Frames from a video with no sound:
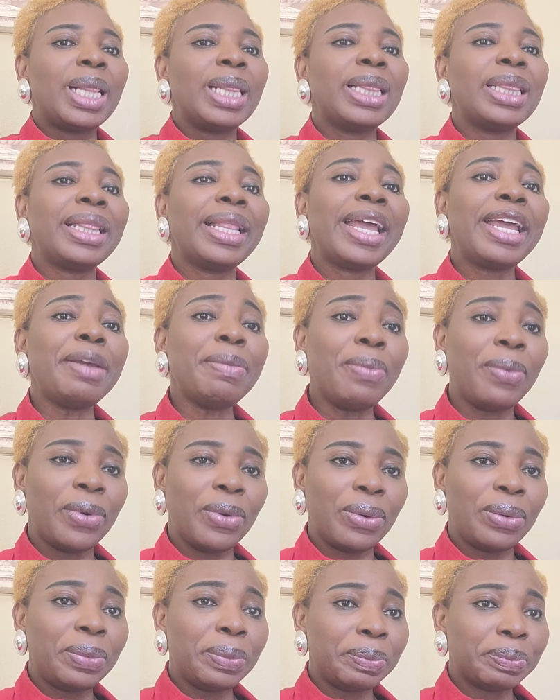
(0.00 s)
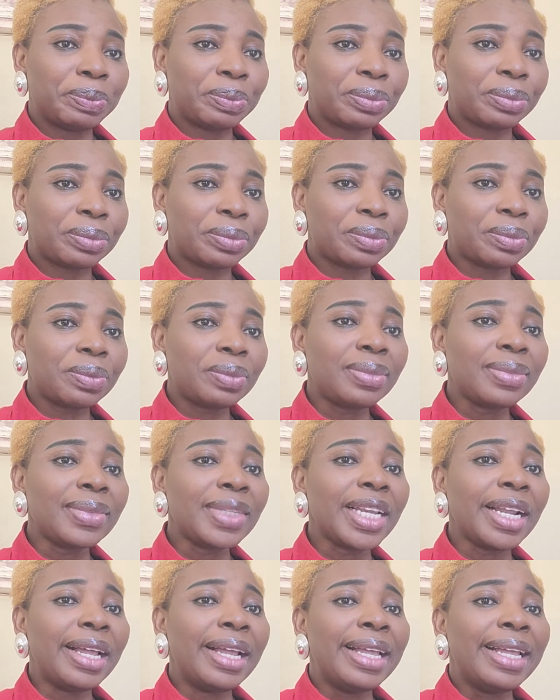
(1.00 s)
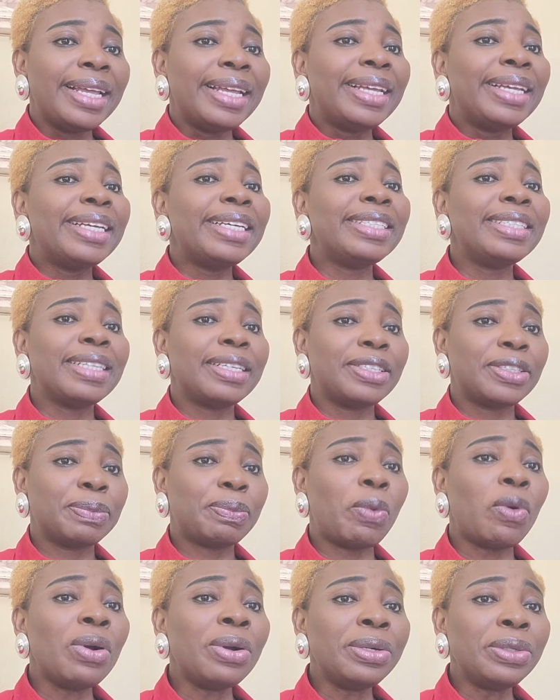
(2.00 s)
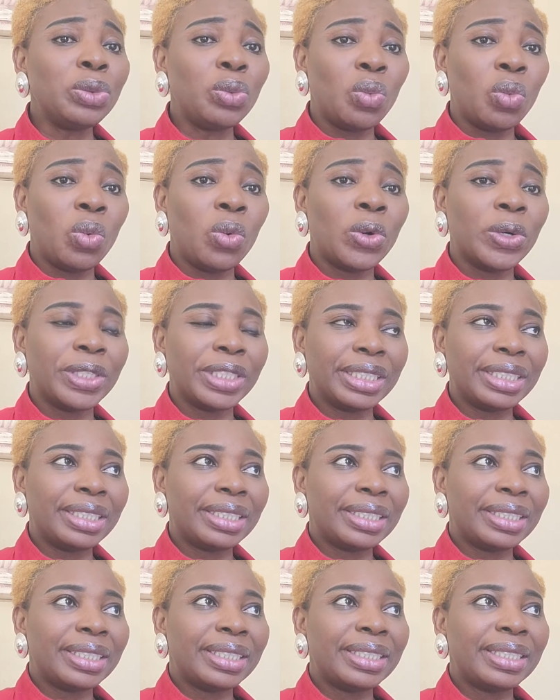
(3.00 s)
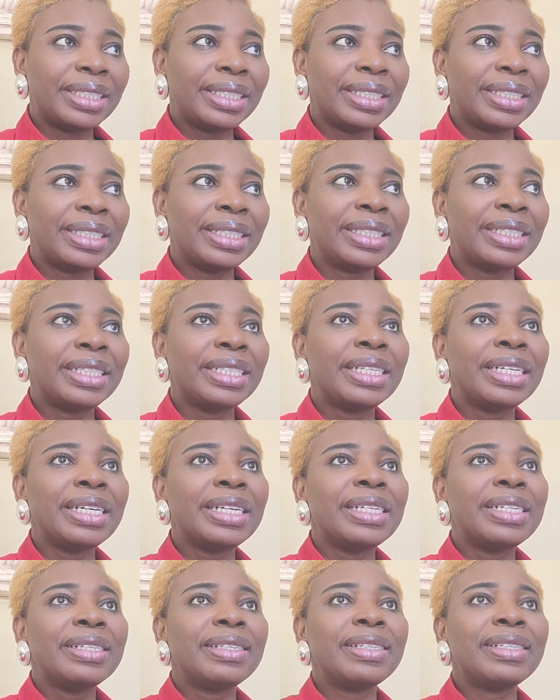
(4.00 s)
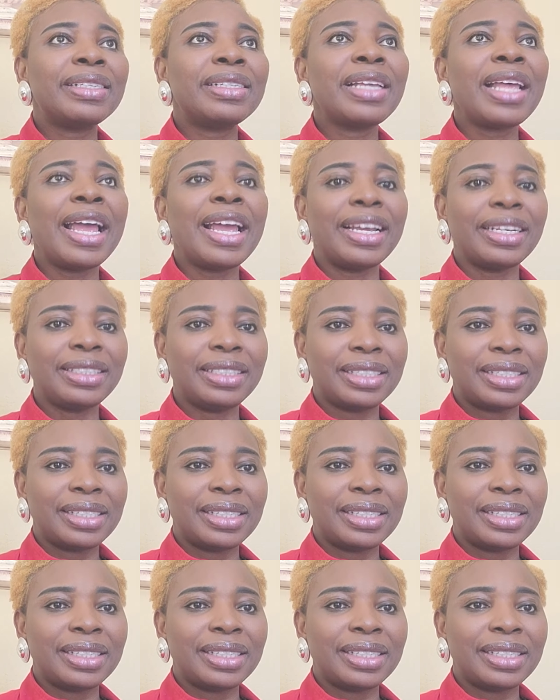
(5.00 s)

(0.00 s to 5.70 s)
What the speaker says: Label is a spoken word said